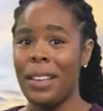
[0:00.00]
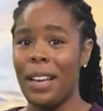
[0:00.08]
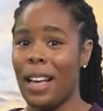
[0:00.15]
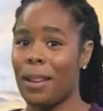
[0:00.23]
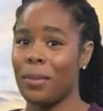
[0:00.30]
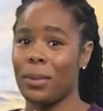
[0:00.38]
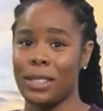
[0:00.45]

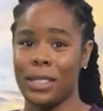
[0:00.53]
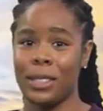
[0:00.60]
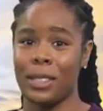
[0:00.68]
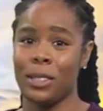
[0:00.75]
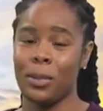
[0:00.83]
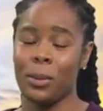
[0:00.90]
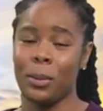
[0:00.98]
Uh, more
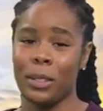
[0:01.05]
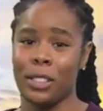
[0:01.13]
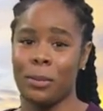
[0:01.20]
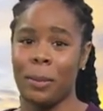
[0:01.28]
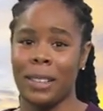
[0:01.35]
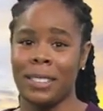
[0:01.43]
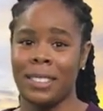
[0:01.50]
details on what we're
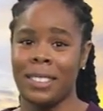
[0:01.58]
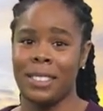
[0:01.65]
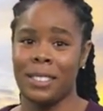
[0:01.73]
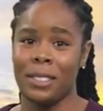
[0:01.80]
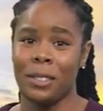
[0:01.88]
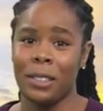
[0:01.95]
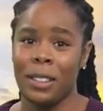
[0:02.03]
expecting in
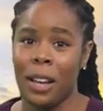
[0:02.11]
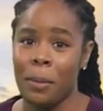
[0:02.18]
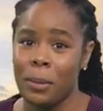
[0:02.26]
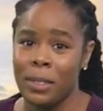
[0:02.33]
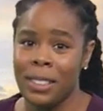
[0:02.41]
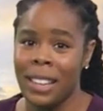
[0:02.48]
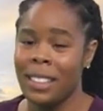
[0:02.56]
just a
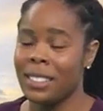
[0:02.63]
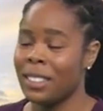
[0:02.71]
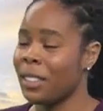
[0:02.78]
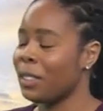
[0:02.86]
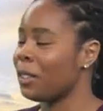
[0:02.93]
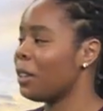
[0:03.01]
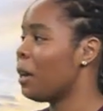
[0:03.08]
couple days
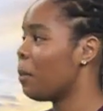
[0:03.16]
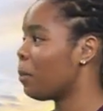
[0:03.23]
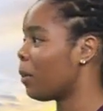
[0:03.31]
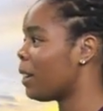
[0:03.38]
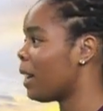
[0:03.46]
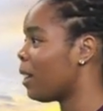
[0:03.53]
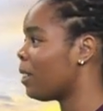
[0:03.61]
here. But
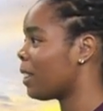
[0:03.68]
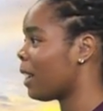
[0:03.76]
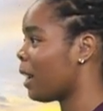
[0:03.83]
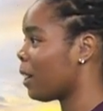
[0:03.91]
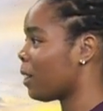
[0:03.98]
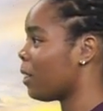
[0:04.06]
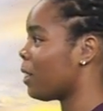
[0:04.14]
right now, looking at our current